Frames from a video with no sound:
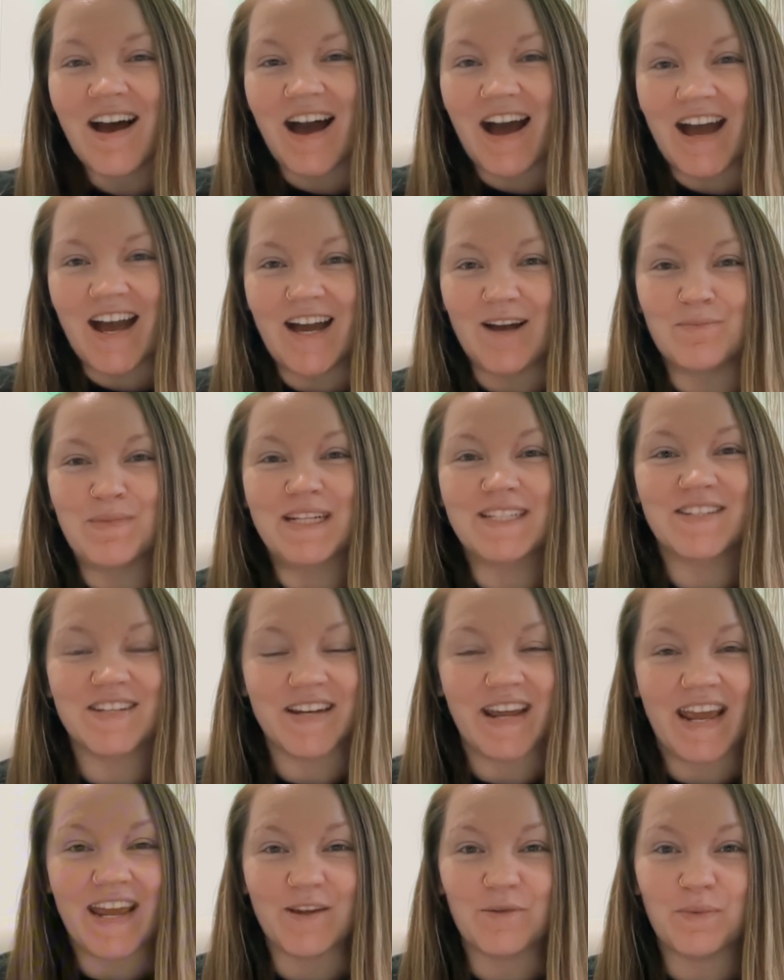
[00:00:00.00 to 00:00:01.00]

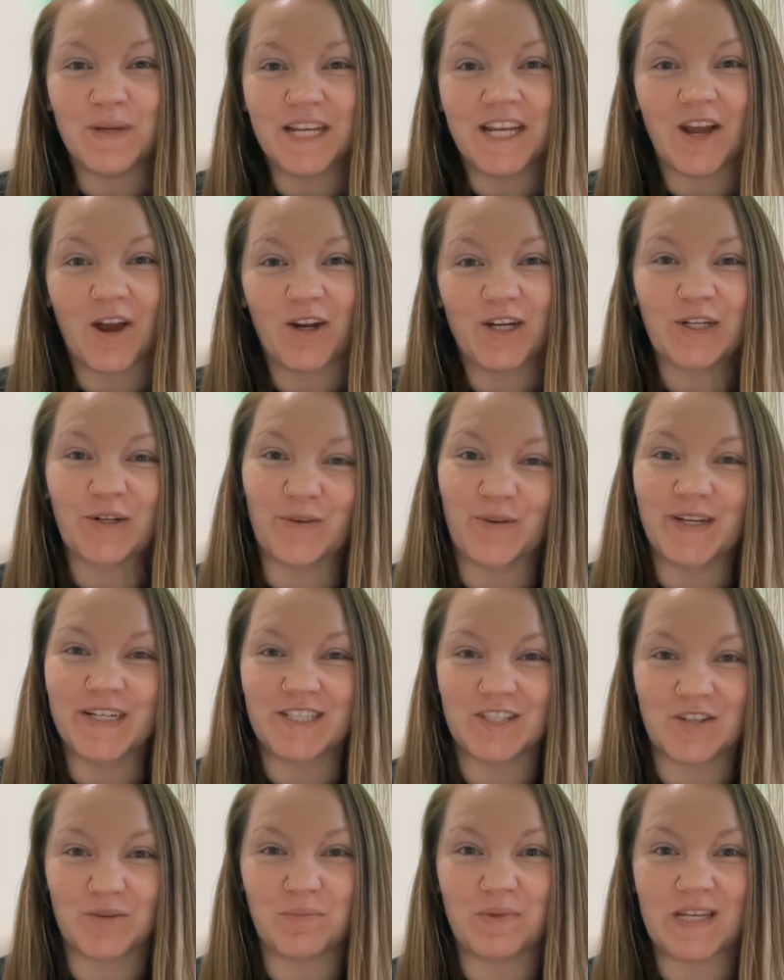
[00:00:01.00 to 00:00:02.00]
Today we are
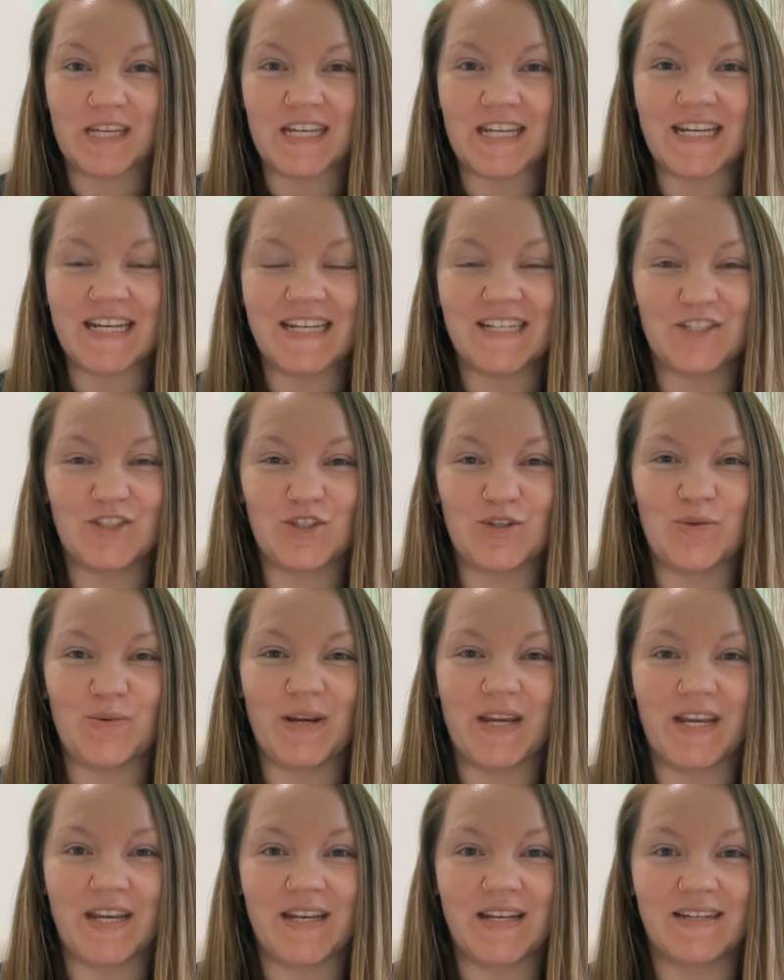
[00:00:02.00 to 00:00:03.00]
going to be
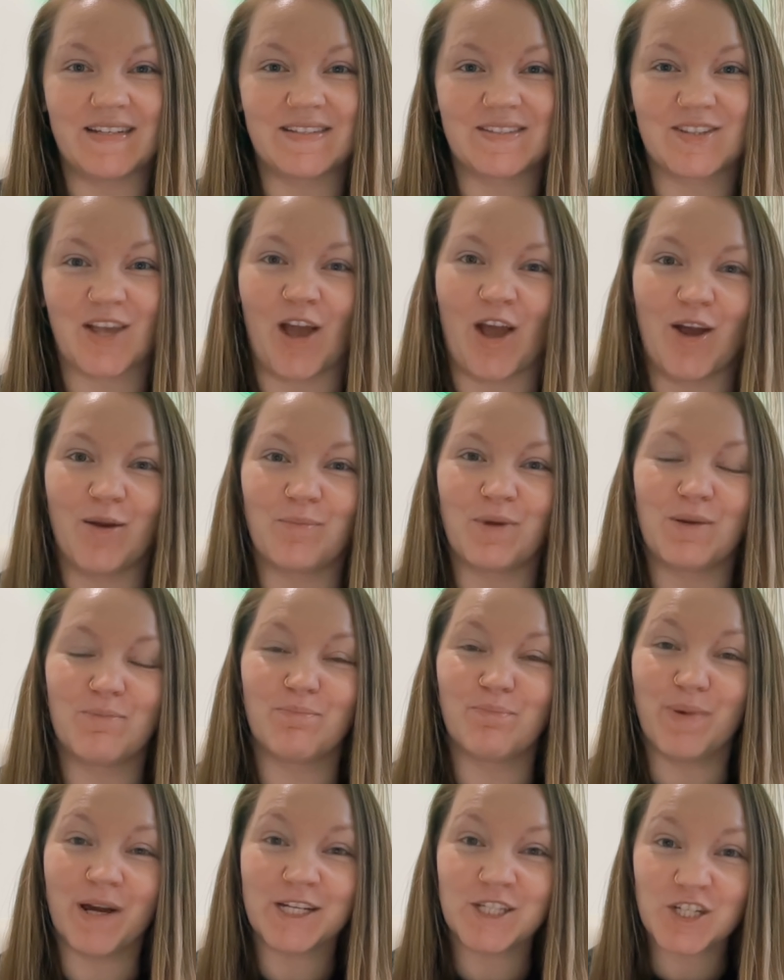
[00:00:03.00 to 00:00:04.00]
doing
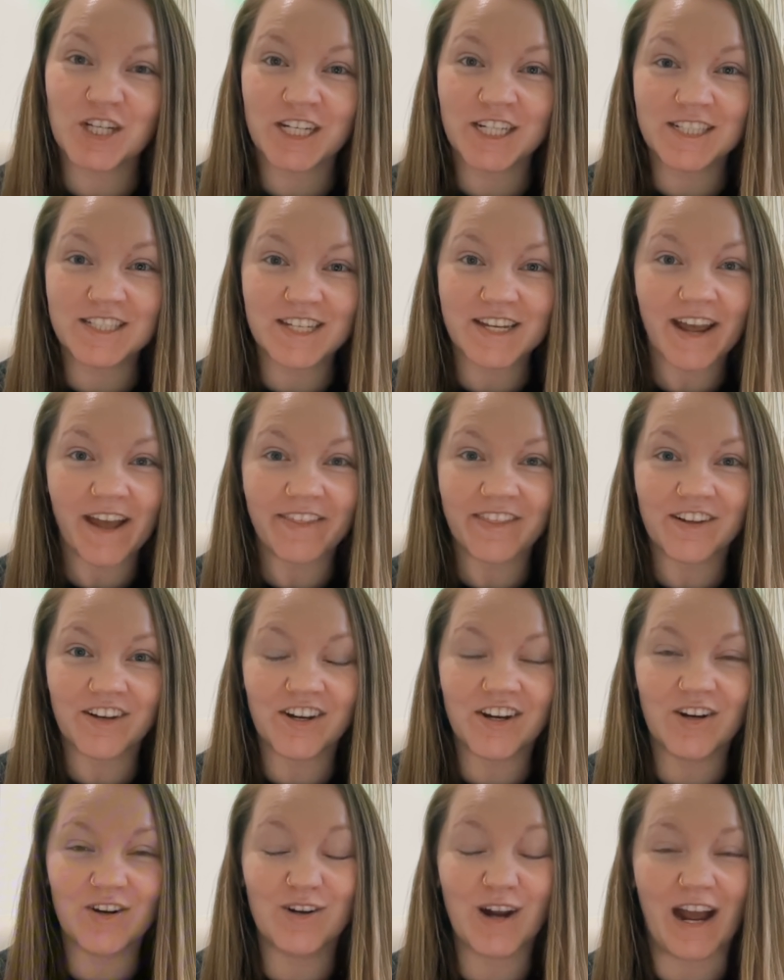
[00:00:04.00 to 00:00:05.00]
some budgeting
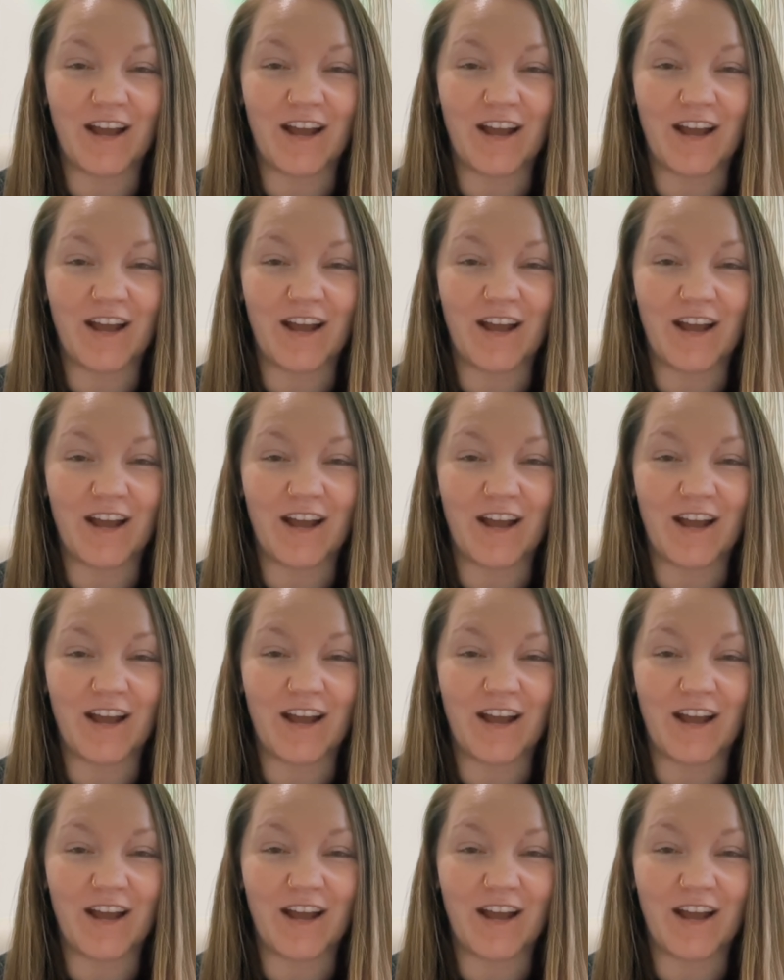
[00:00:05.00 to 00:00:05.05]
together.